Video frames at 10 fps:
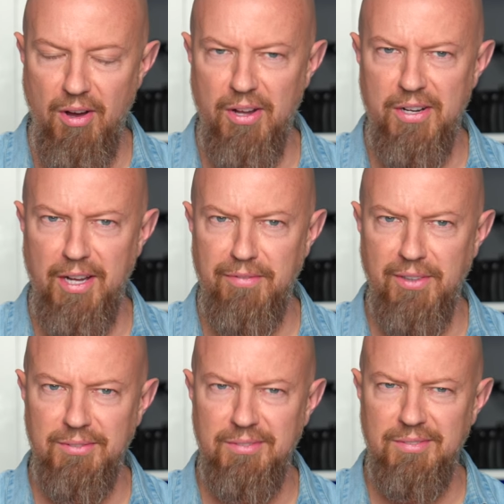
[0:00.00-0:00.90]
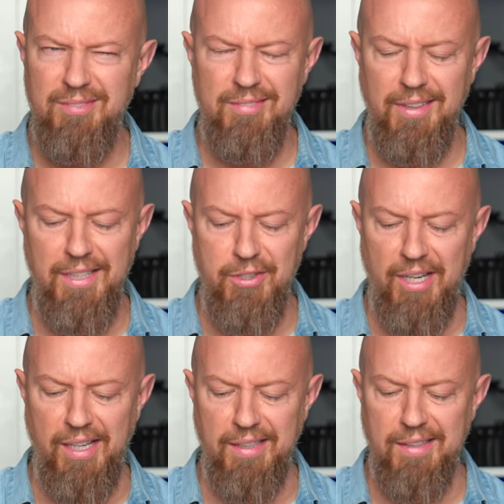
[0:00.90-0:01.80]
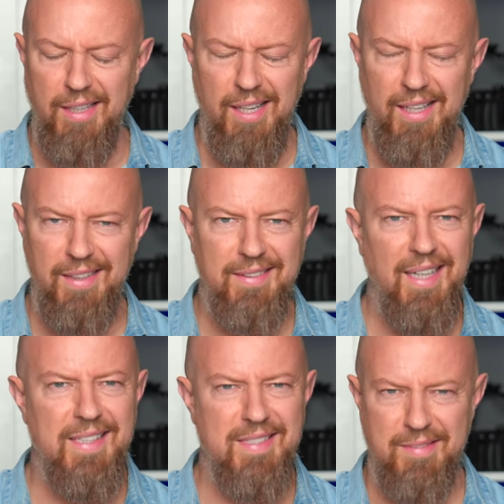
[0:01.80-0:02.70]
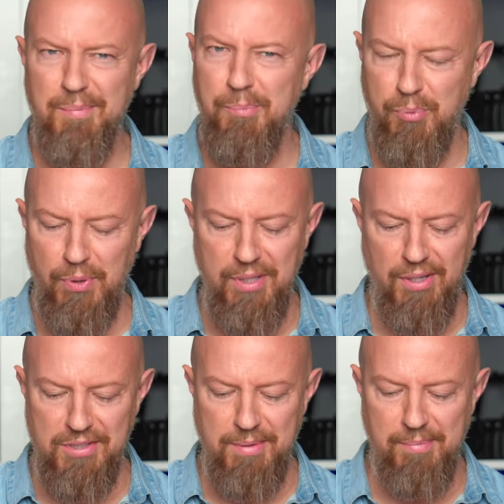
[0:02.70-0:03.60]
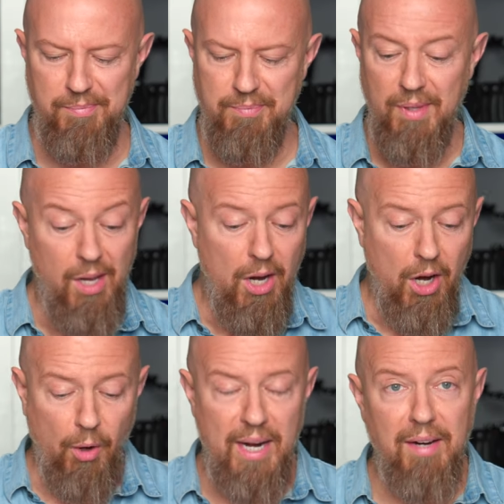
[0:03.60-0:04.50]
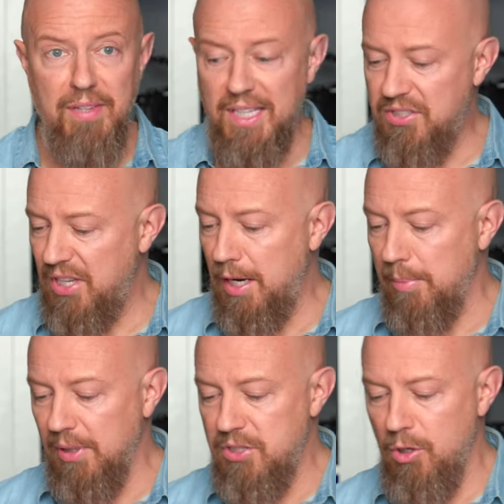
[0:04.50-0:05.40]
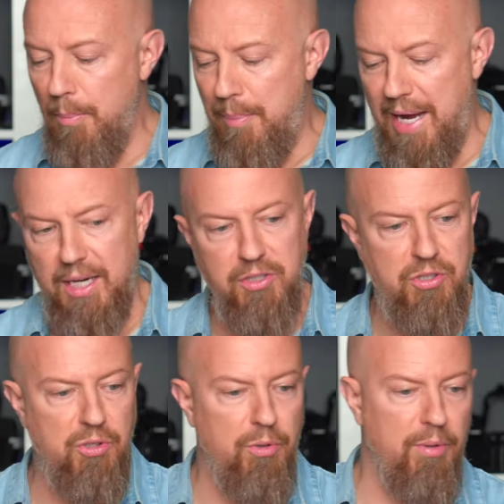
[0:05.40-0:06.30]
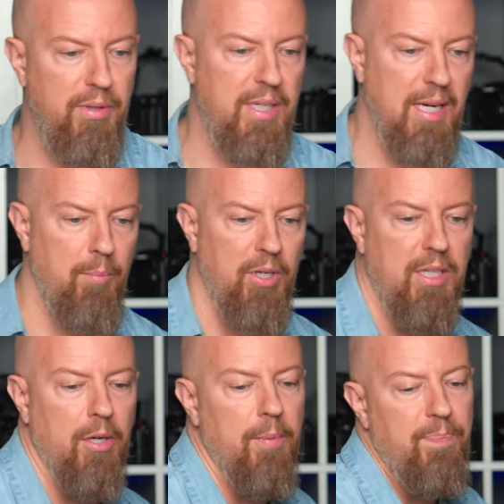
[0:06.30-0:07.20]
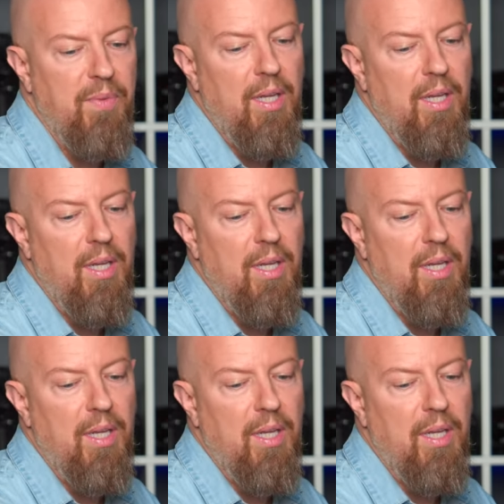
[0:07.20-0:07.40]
on an iPhone in your hand. That's pretty awesome. All right, everything is set up. Let's go back to the camera here